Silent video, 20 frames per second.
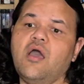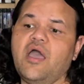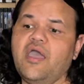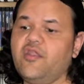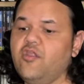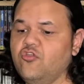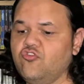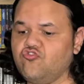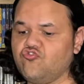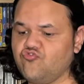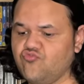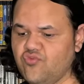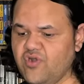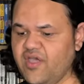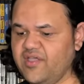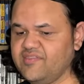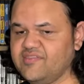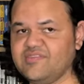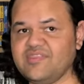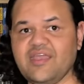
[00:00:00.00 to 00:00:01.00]
I don't
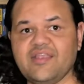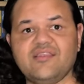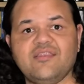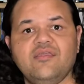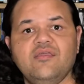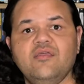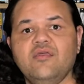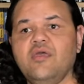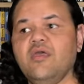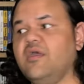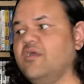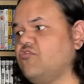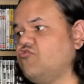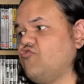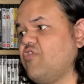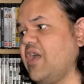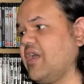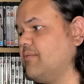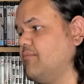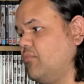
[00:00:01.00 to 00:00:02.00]
trust that
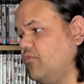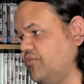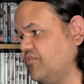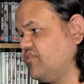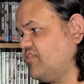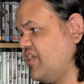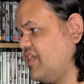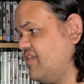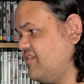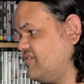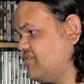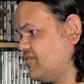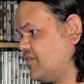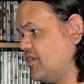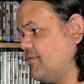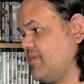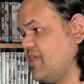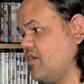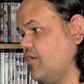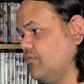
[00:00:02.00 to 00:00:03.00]
Dragon Ball Z is
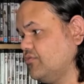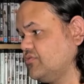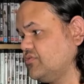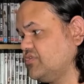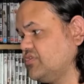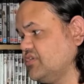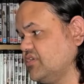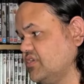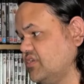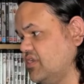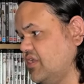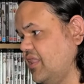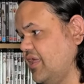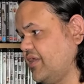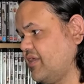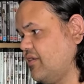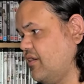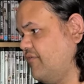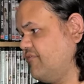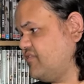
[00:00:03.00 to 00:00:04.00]
going to be altered.
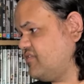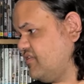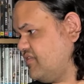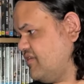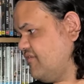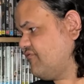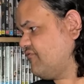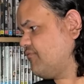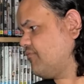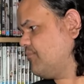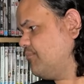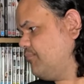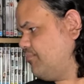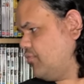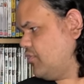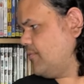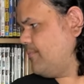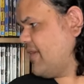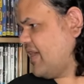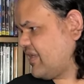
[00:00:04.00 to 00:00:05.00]
Like, obviously they've
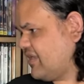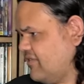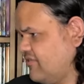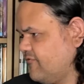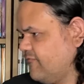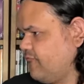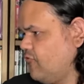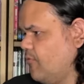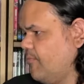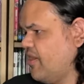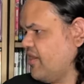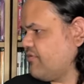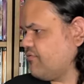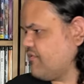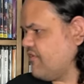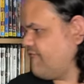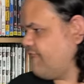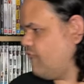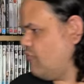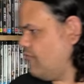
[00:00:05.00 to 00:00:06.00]
put it back into four by three